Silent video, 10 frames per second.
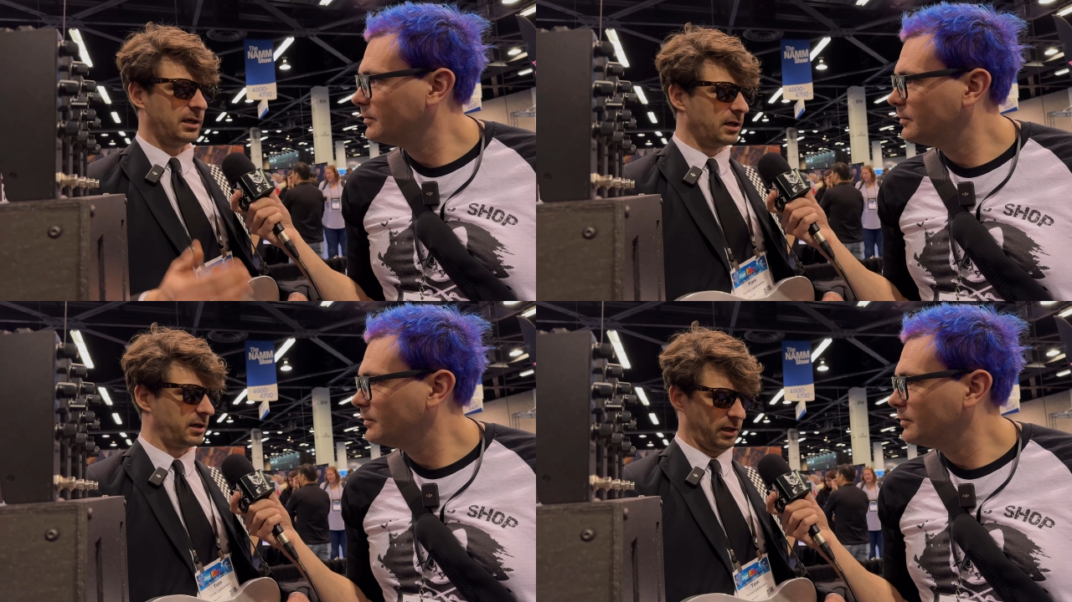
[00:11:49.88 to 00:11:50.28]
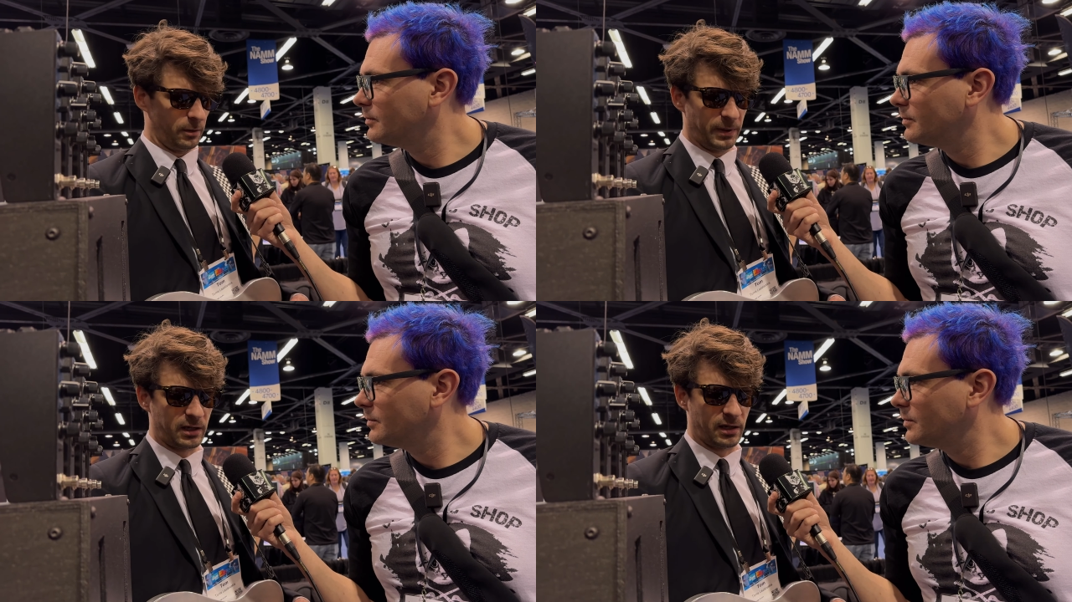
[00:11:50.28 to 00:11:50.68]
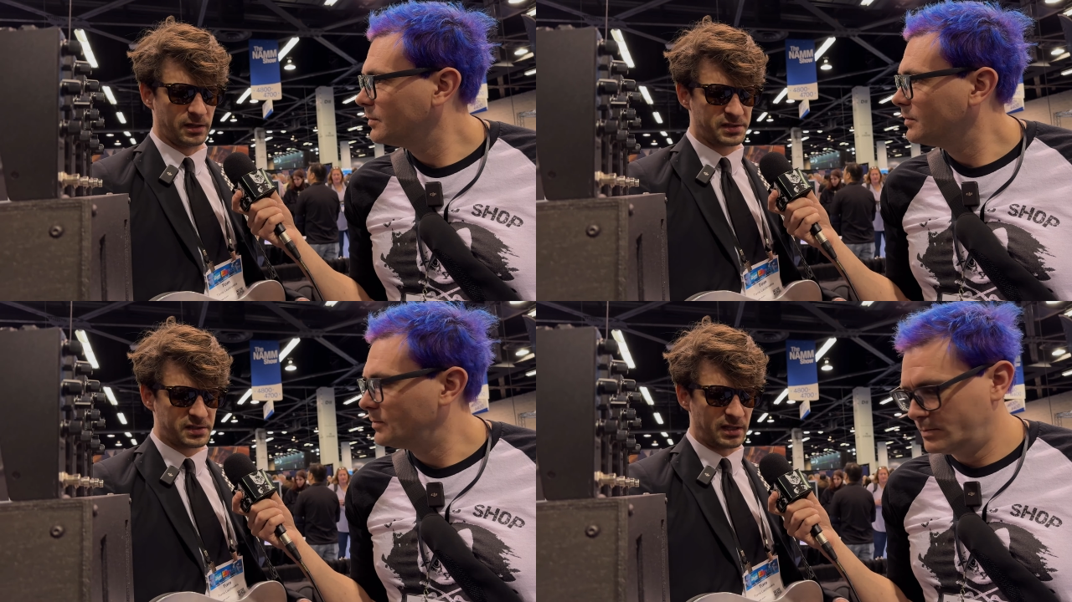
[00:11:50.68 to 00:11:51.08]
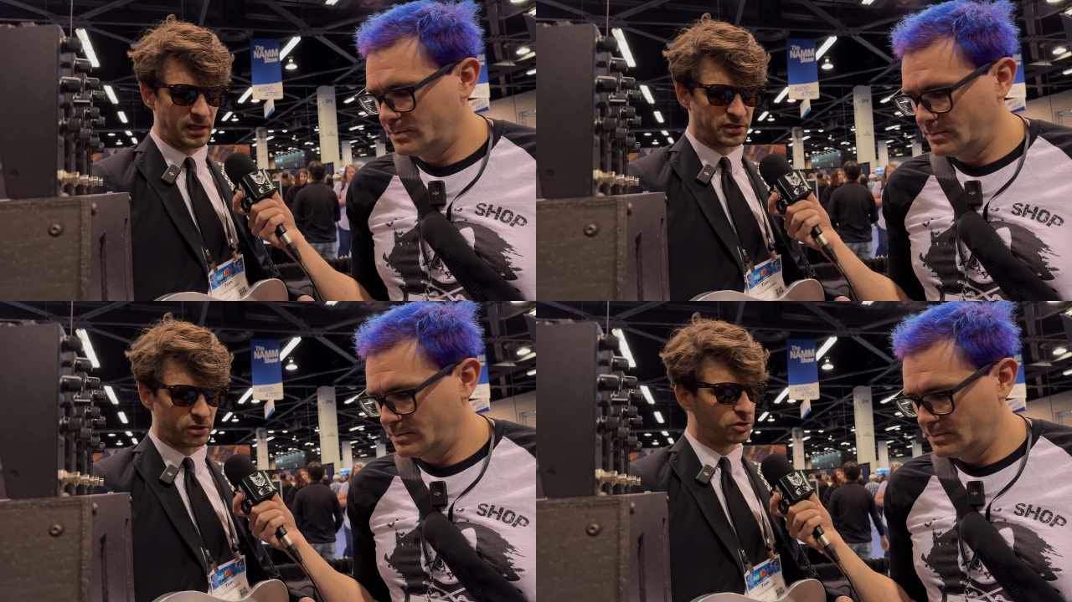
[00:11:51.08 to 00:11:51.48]
Speaker 1: in here because
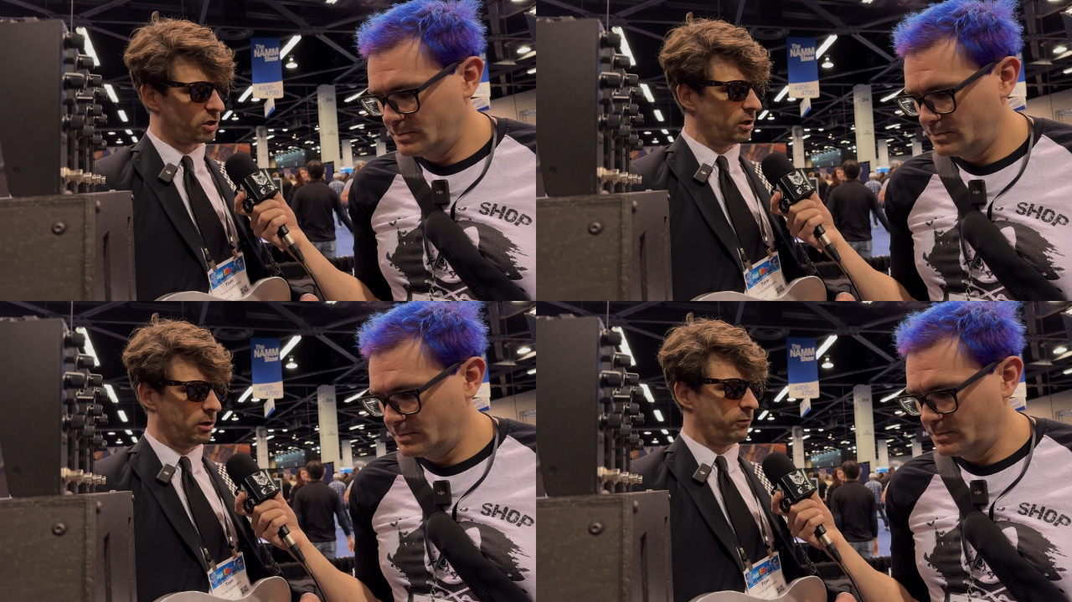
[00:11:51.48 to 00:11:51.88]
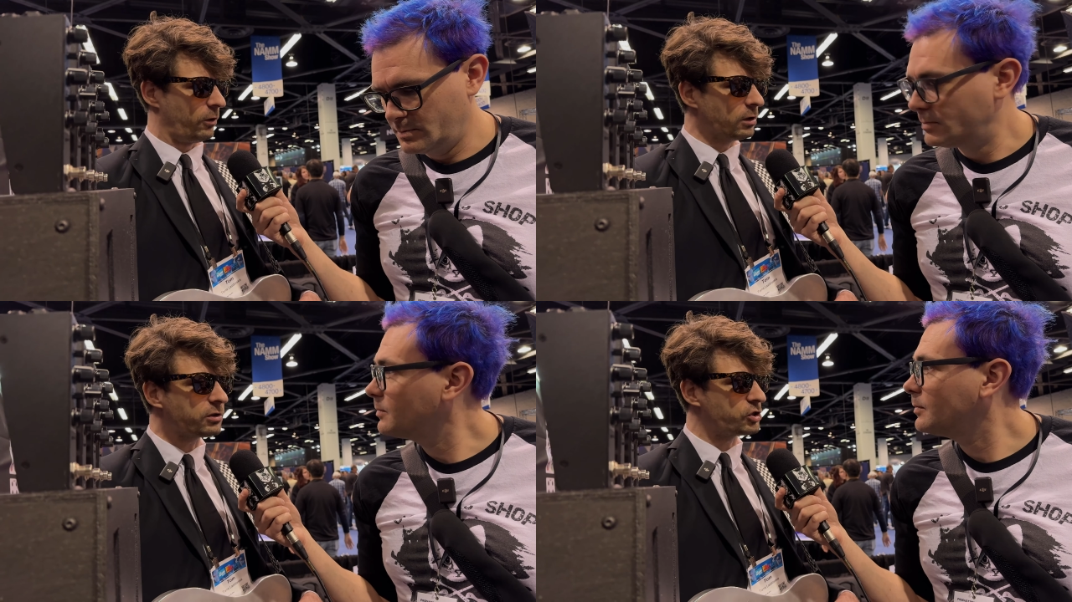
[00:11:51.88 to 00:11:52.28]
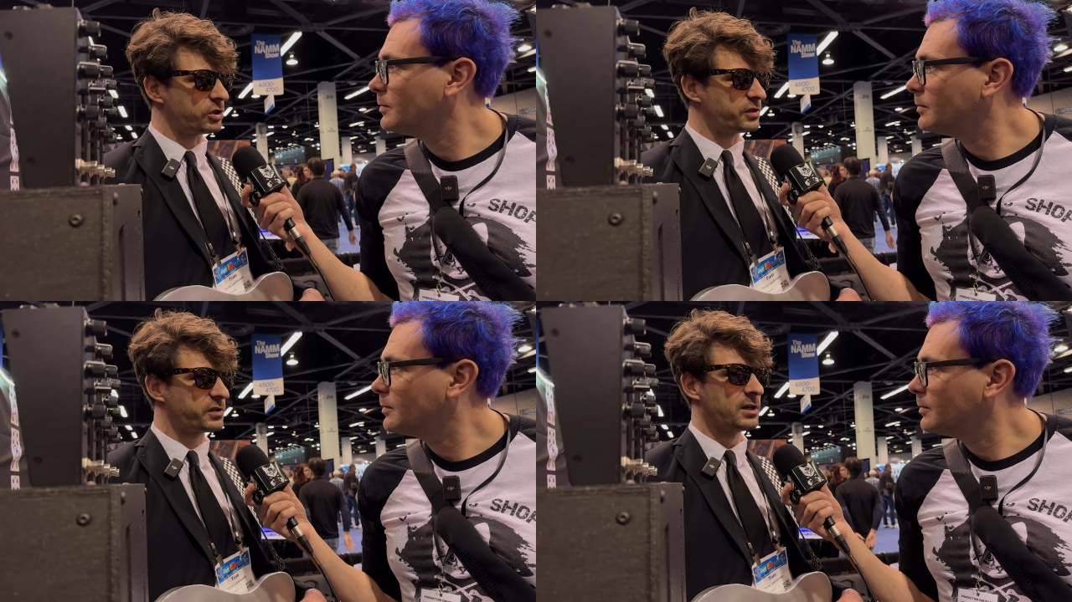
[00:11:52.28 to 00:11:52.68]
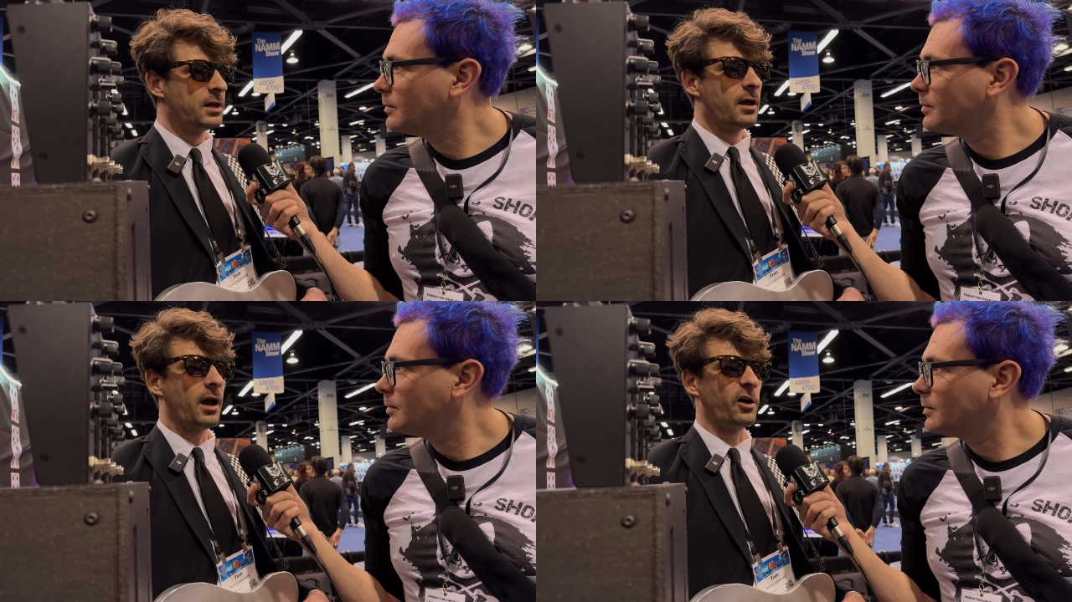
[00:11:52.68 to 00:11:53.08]
these control voltages
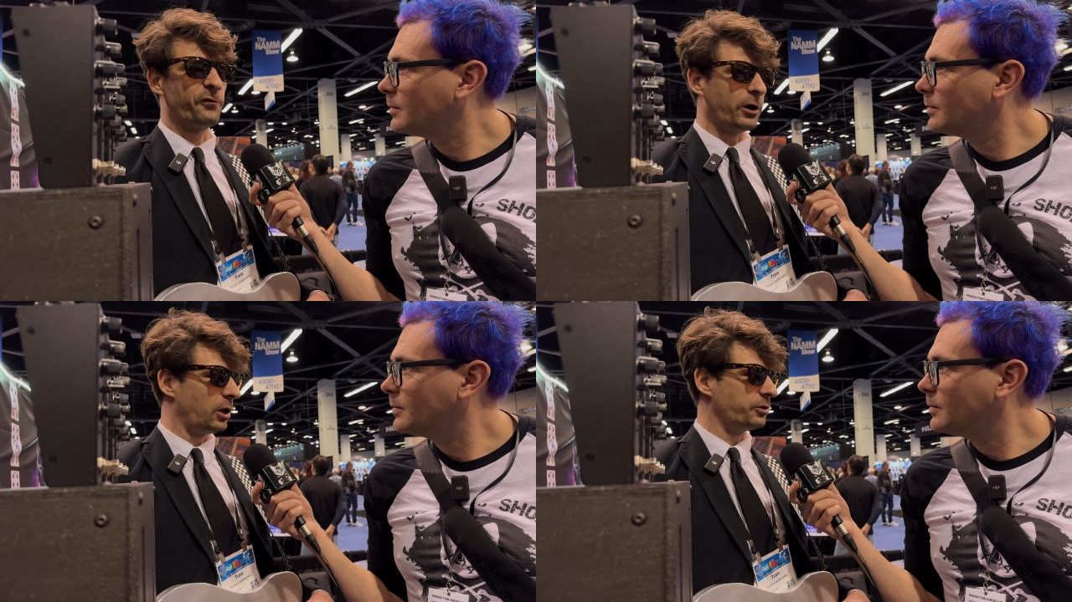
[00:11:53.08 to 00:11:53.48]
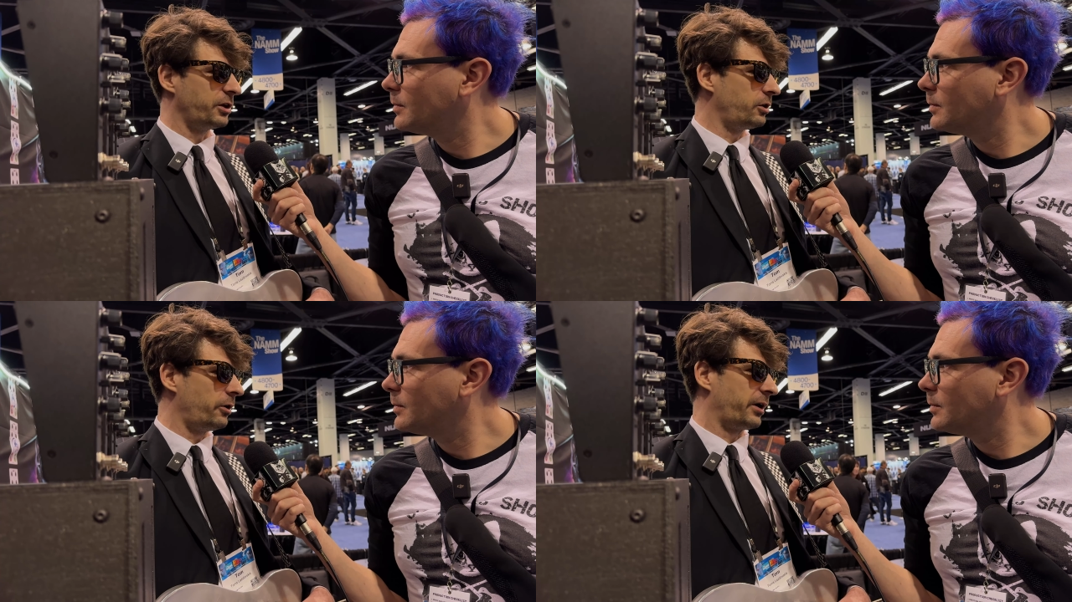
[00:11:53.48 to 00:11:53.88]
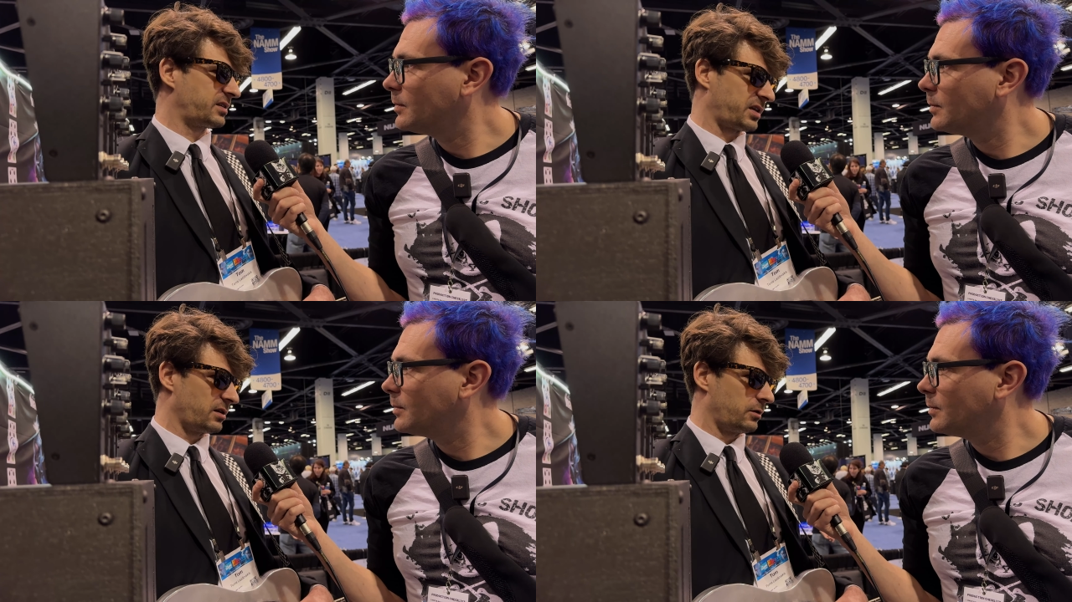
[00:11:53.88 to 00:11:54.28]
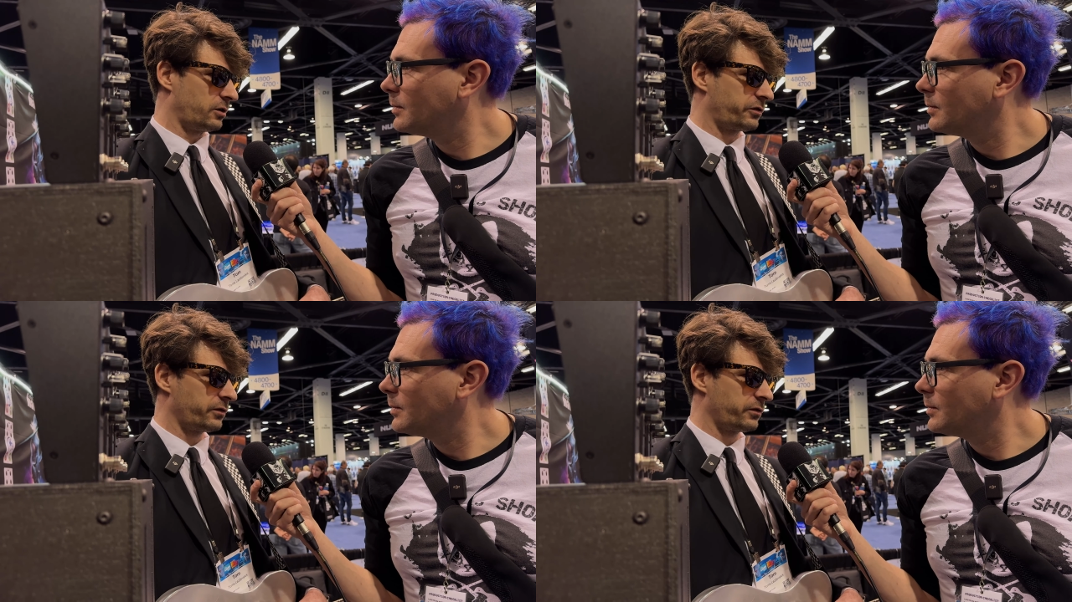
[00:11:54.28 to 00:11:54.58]
uh, follow the Eurorack standard.